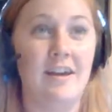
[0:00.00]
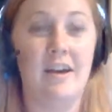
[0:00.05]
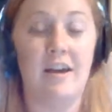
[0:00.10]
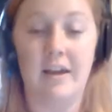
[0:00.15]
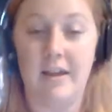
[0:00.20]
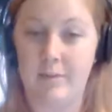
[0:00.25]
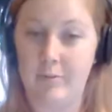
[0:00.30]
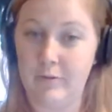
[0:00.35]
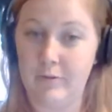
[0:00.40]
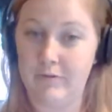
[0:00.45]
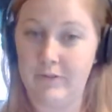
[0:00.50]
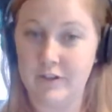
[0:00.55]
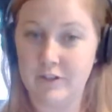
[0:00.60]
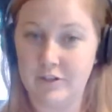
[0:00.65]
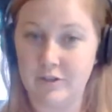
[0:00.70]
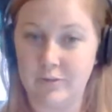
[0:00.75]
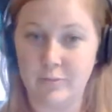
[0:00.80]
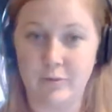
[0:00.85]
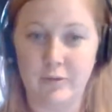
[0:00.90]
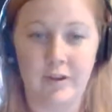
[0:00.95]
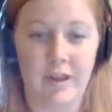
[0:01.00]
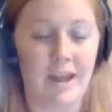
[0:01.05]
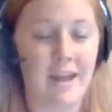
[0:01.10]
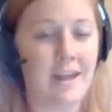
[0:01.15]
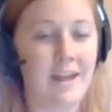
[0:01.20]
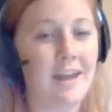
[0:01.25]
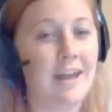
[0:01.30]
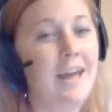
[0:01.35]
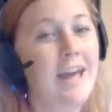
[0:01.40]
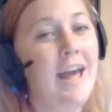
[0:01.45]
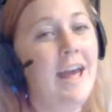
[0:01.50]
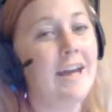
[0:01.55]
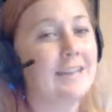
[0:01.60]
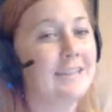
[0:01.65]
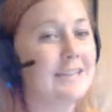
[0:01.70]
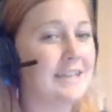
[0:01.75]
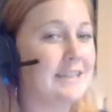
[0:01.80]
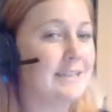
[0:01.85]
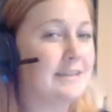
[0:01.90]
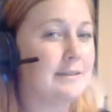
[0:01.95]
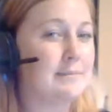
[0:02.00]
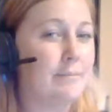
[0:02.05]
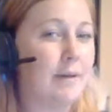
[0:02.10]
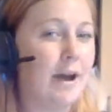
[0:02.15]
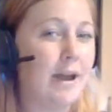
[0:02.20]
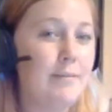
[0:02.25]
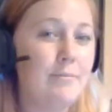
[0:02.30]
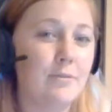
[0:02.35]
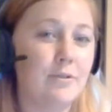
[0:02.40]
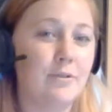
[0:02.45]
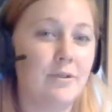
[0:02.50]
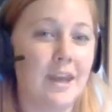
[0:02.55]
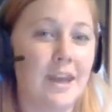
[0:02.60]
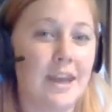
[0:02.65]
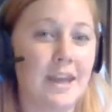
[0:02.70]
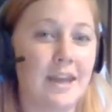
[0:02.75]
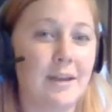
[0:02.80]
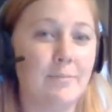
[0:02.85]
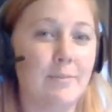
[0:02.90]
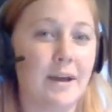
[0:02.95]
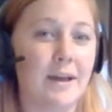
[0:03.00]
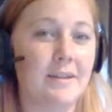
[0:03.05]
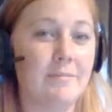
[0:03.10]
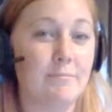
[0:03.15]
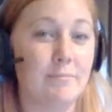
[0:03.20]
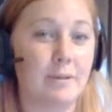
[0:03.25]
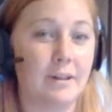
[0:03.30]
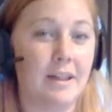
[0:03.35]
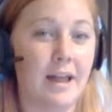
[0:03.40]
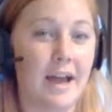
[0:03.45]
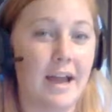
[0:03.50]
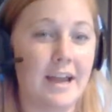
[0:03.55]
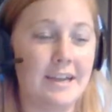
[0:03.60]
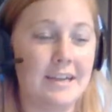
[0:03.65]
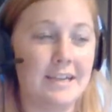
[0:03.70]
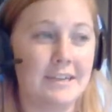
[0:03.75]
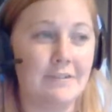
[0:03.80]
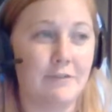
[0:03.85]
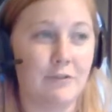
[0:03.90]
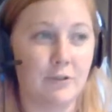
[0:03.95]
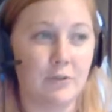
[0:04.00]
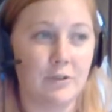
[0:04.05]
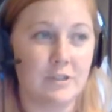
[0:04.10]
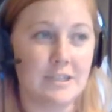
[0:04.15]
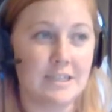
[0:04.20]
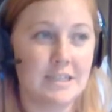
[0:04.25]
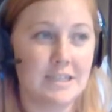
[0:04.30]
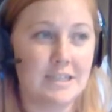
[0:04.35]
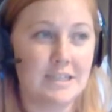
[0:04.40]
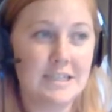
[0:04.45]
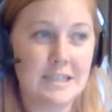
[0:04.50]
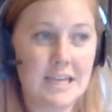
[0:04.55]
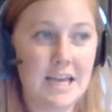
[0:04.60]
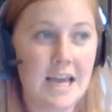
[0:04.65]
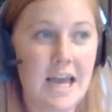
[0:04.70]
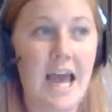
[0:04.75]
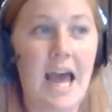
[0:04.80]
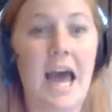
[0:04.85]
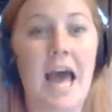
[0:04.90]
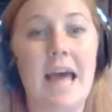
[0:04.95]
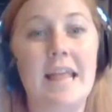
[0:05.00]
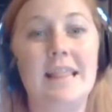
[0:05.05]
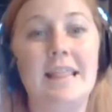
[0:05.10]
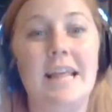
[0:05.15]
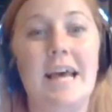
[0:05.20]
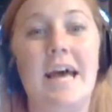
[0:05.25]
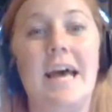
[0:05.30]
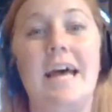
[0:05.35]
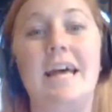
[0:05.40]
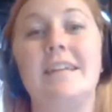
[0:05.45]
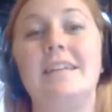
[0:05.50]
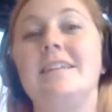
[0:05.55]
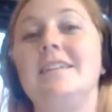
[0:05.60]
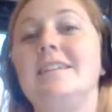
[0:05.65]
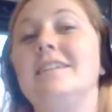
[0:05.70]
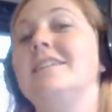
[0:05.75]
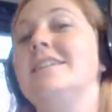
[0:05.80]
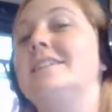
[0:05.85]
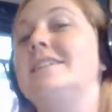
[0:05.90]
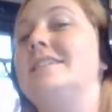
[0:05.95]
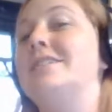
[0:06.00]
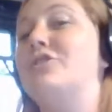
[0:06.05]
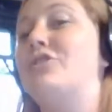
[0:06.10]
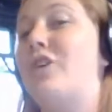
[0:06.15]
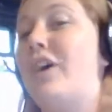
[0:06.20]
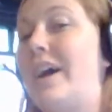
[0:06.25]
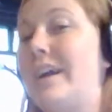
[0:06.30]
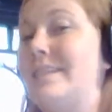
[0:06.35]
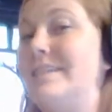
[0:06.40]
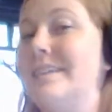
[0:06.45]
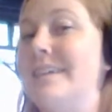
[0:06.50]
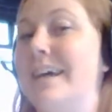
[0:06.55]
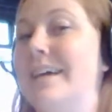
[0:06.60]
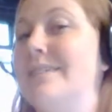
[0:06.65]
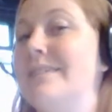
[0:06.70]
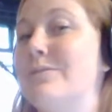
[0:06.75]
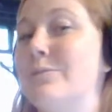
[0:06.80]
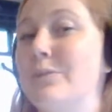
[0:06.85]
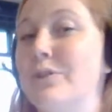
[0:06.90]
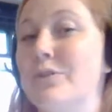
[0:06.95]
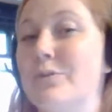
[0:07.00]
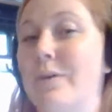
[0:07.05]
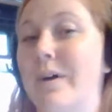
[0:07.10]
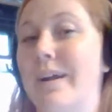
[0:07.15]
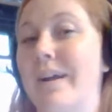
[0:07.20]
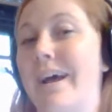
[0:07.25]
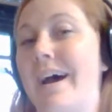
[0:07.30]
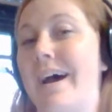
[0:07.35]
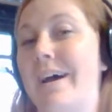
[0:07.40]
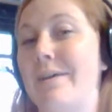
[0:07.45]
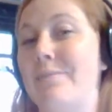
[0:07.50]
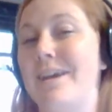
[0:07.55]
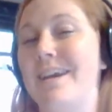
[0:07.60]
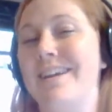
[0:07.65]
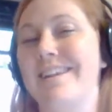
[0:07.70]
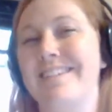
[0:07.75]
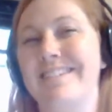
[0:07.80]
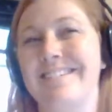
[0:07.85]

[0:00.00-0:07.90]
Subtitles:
a professional mooncake, and taste my mooncake but blindfolded, and then try to guess which one I made.